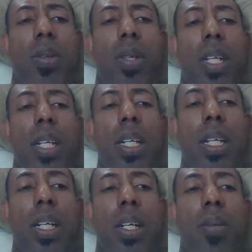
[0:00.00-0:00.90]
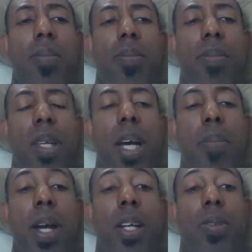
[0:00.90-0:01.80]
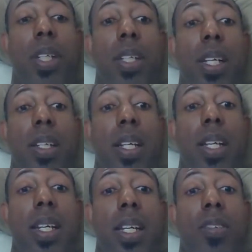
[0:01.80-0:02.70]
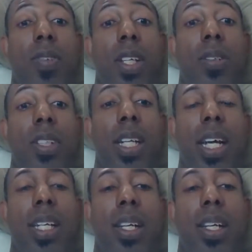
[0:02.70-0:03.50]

I might create that next video tonight,